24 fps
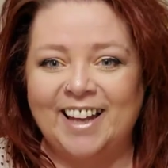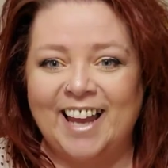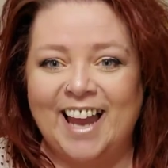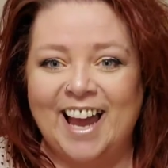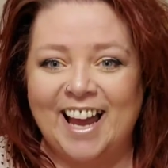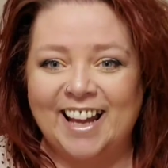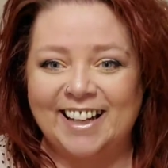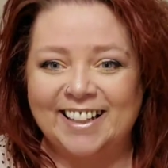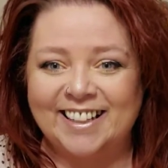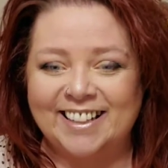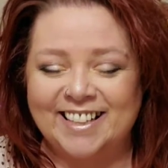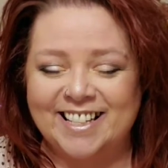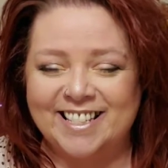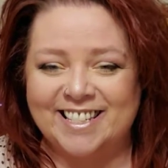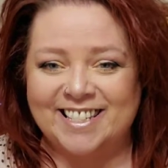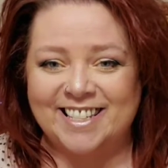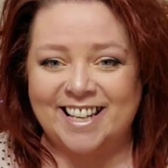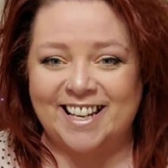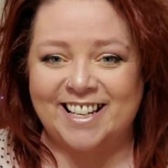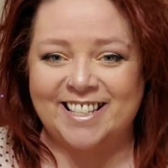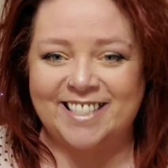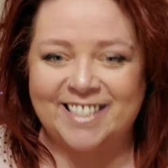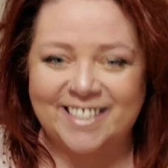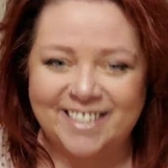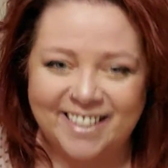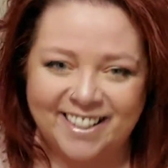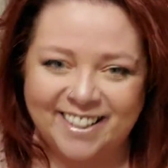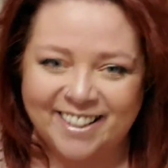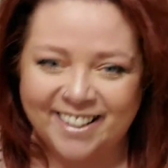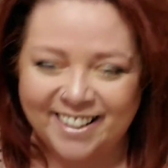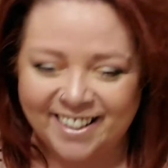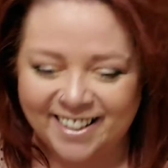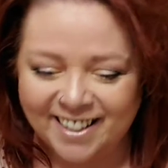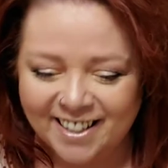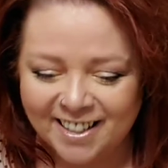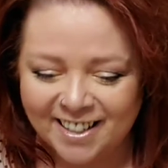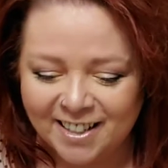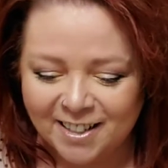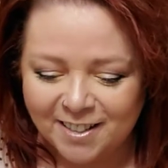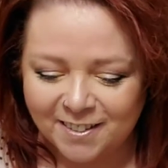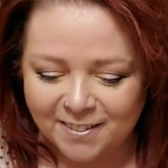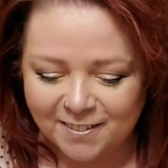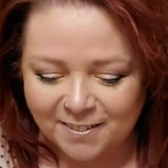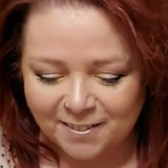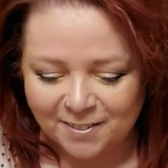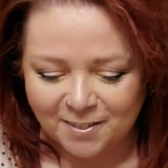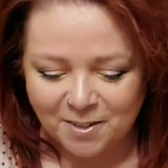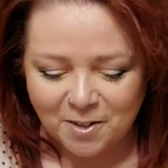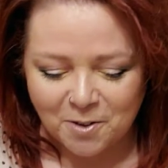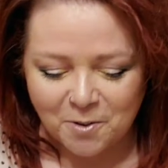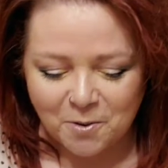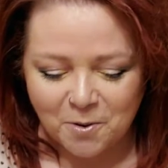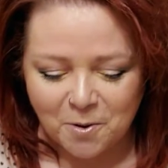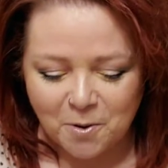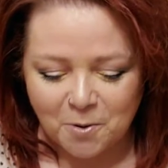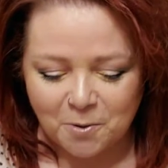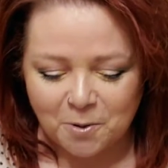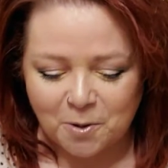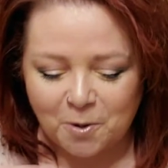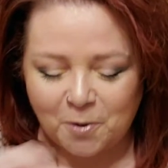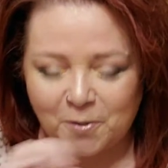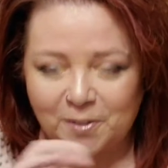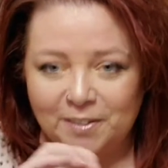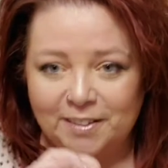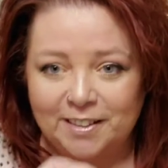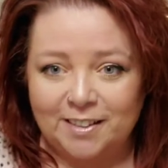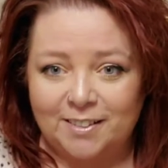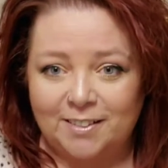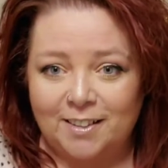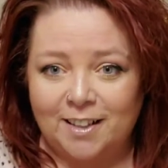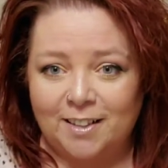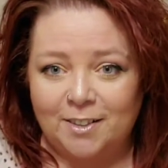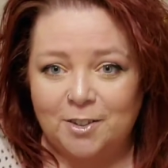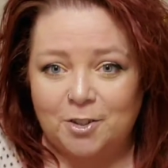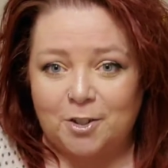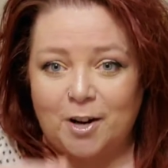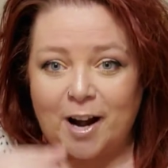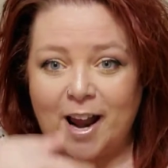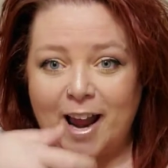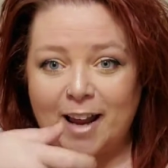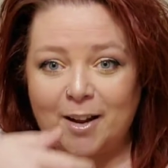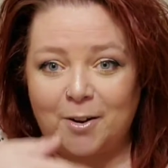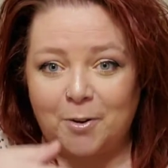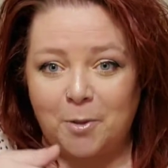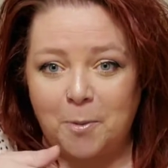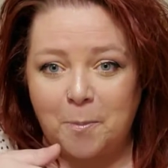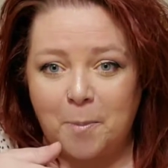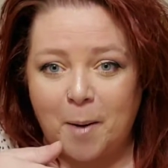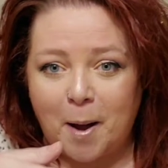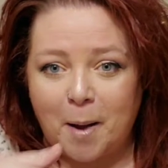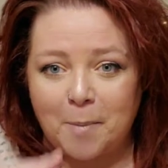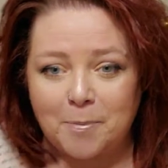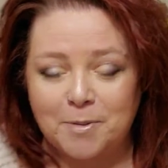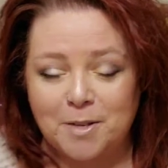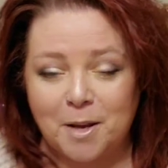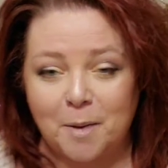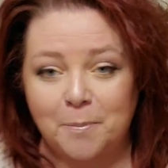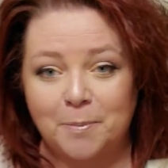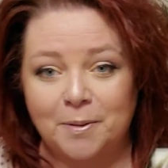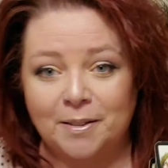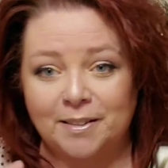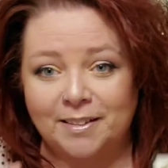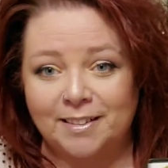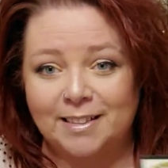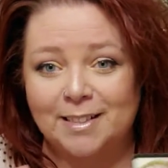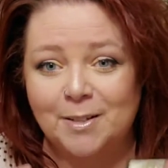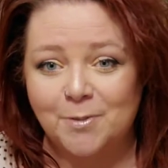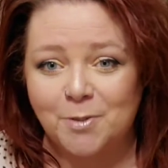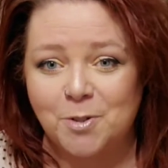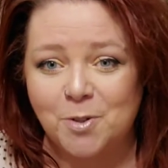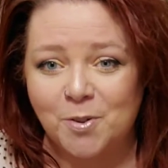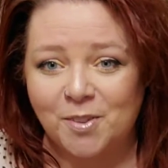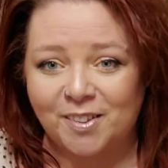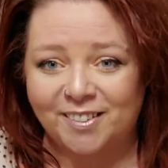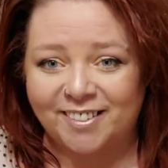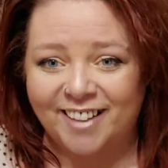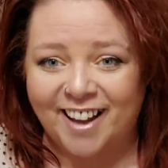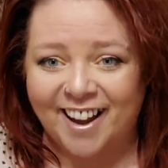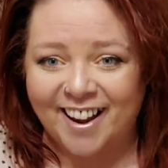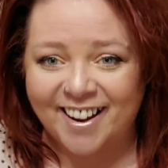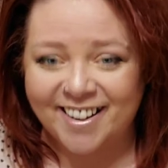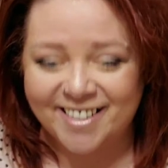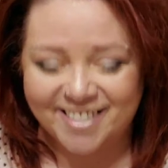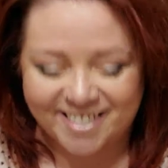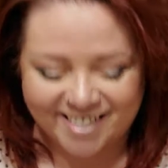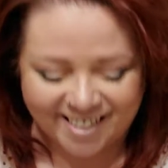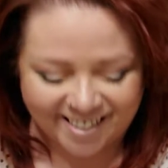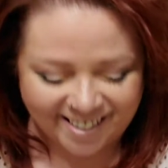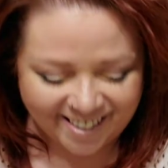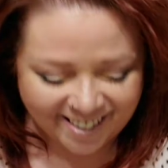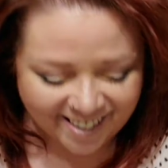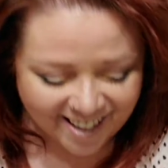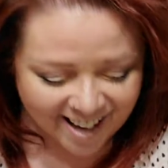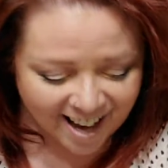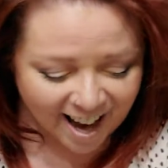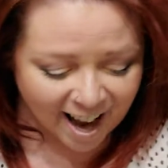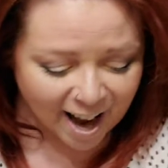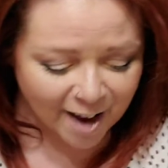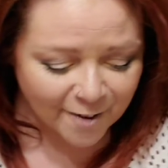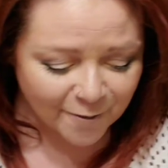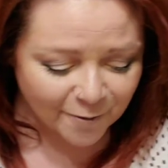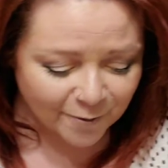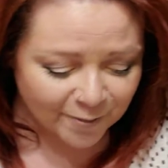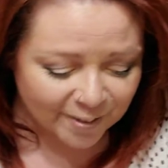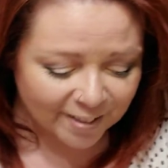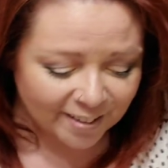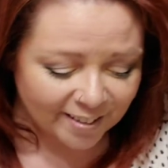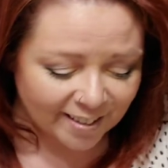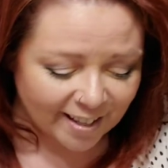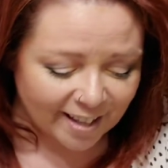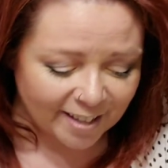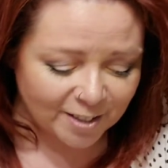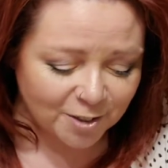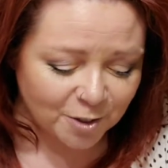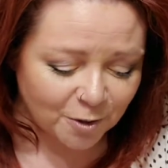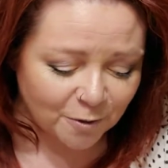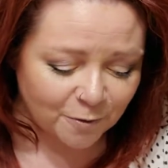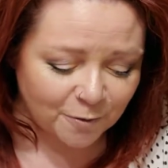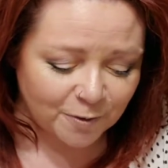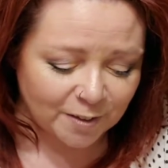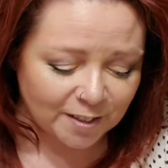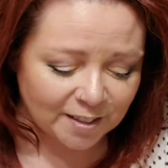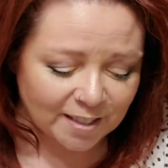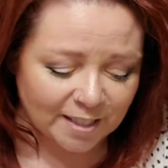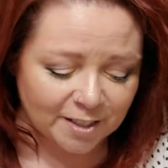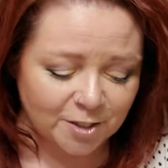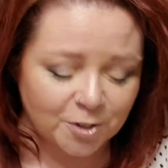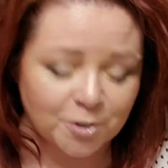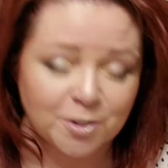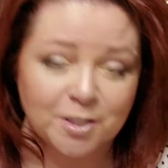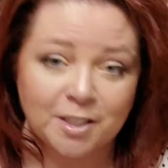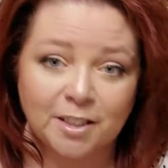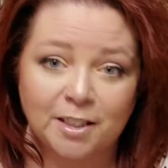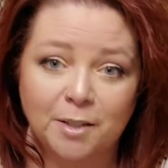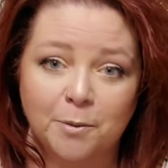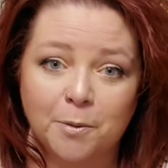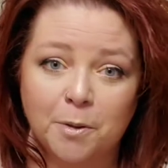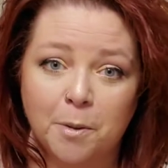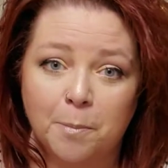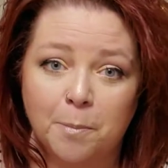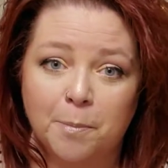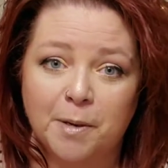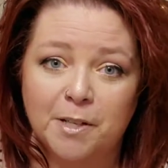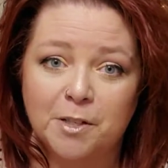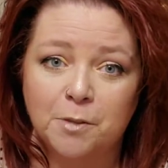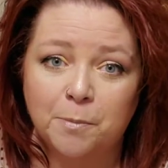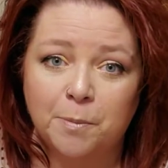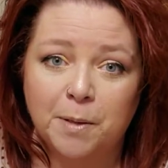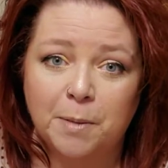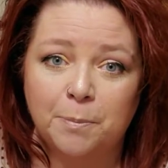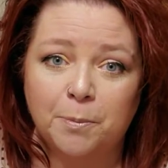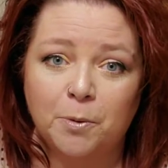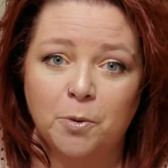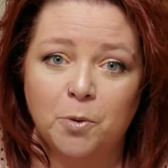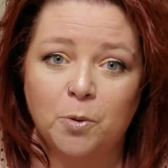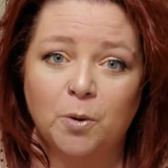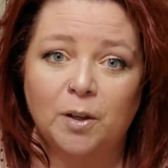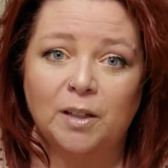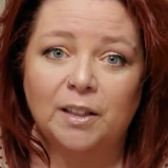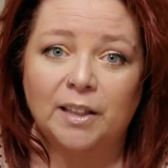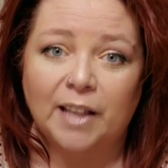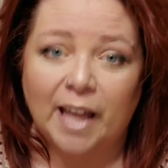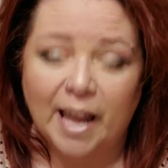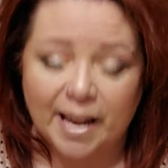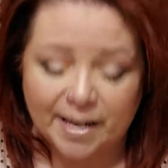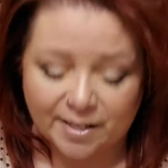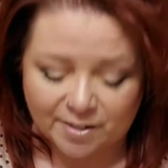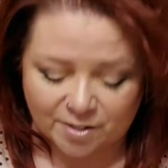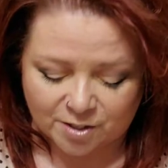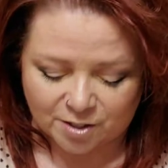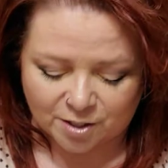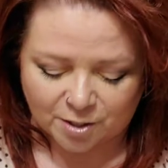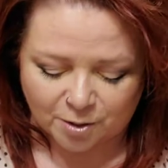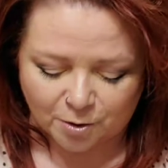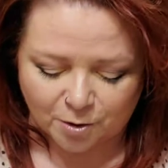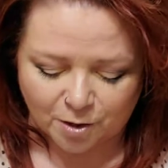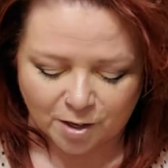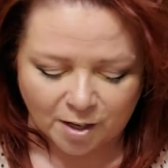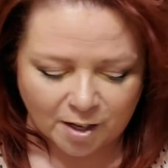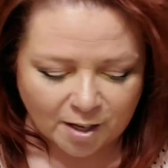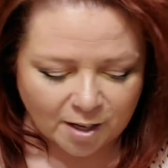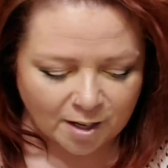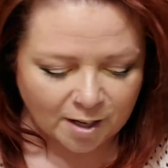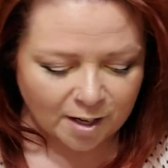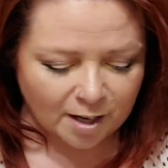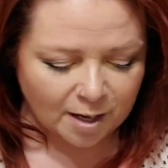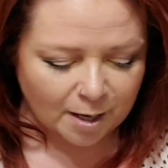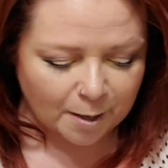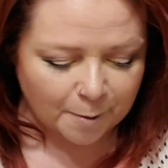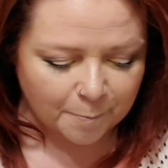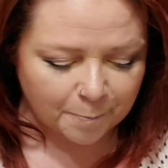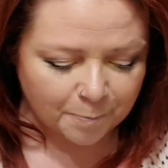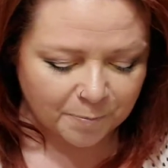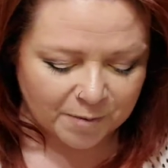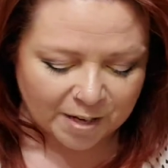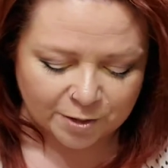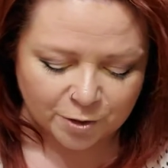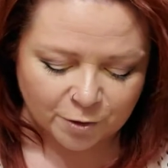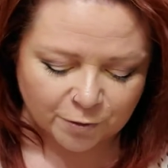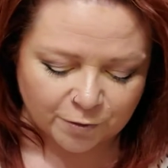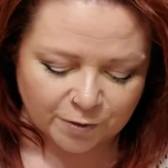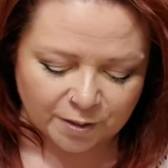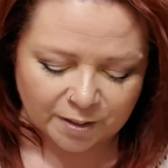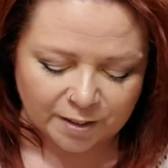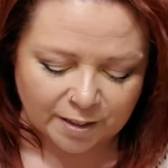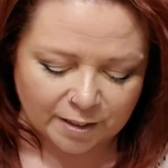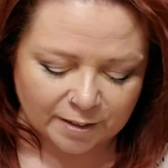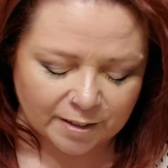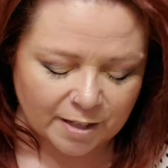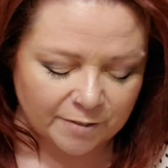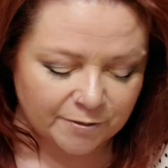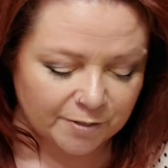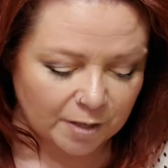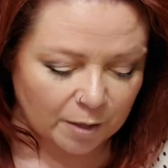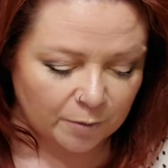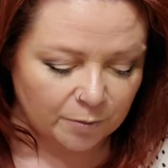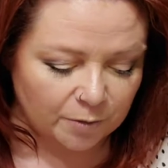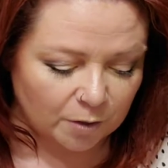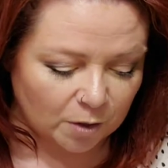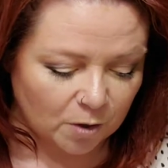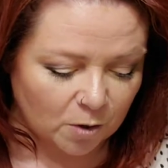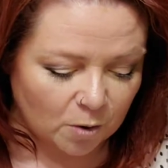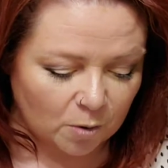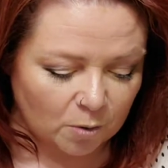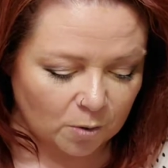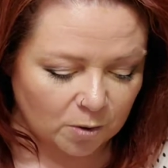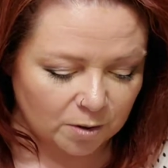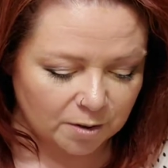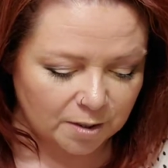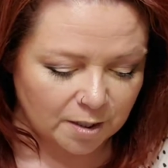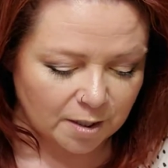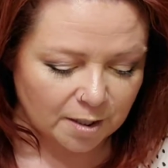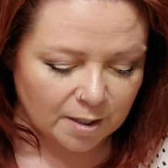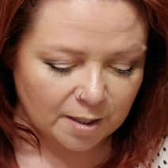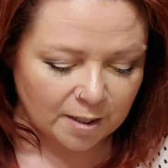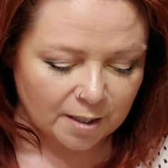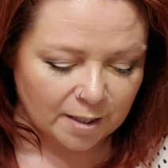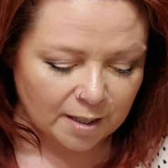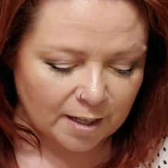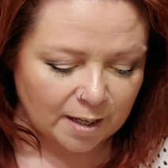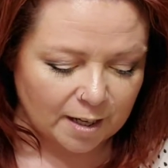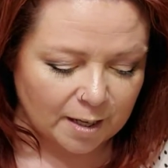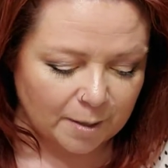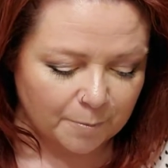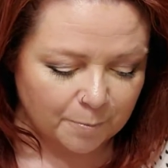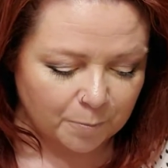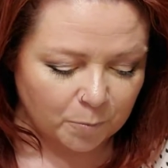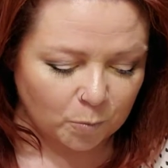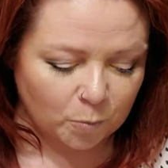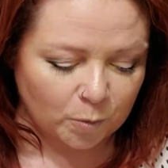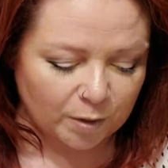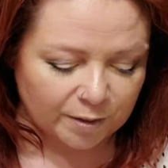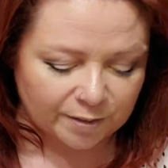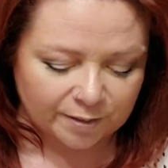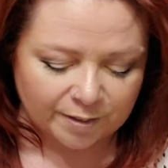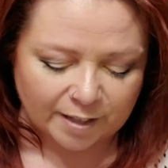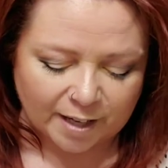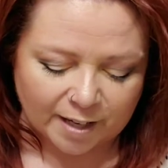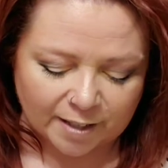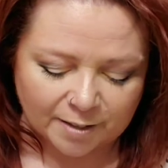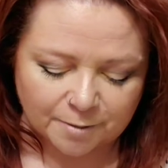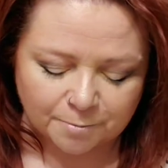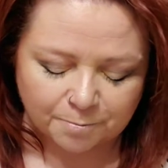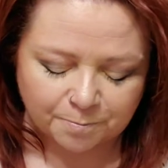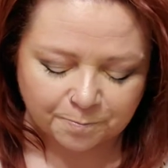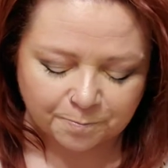at and it says, you know, the little triangle that pops up and gives you the lies? I feel like you're dealing with a bunch of people who are lying to you. And you're feeling left out in the cold with that.